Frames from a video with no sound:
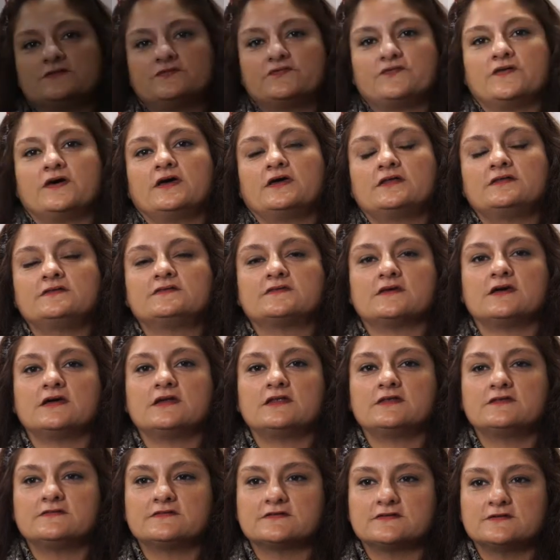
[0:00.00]
define
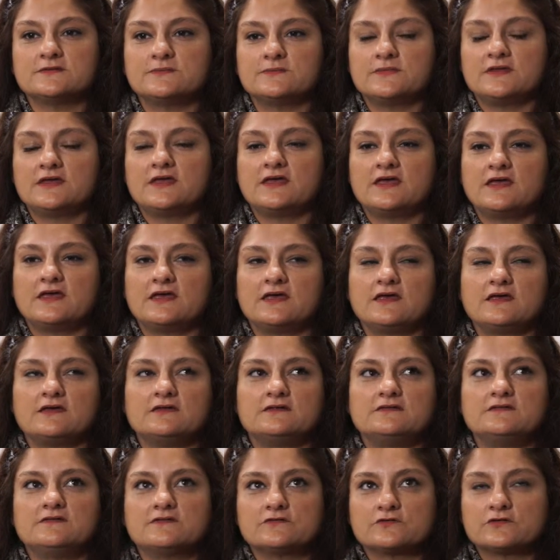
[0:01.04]
Zionism
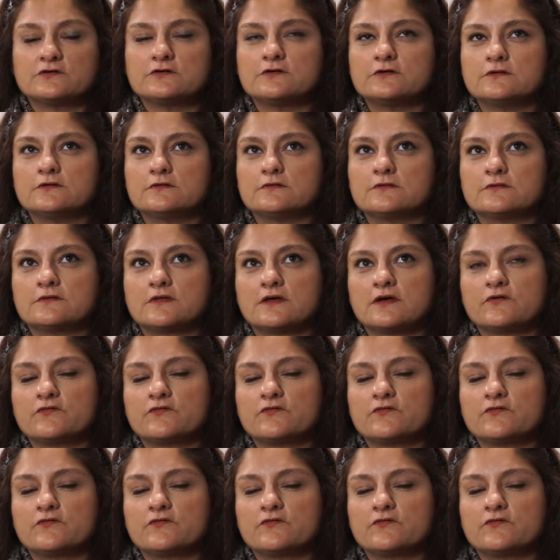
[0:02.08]
is through,